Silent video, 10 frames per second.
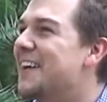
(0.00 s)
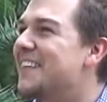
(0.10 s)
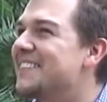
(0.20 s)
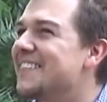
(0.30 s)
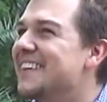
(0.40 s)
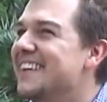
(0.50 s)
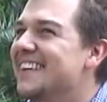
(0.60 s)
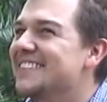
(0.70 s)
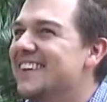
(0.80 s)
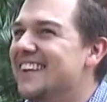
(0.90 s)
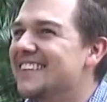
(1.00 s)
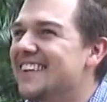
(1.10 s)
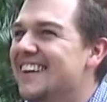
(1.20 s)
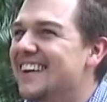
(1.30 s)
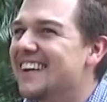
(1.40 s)
Um, but
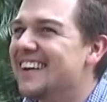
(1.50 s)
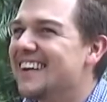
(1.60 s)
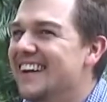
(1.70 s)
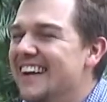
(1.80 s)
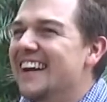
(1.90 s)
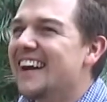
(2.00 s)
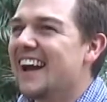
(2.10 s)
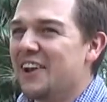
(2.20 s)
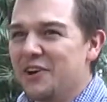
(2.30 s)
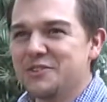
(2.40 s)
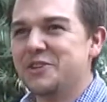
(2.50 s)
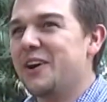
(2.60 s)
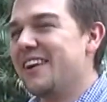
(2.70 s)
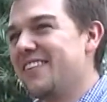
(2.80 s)
uh, yeah, no, so I,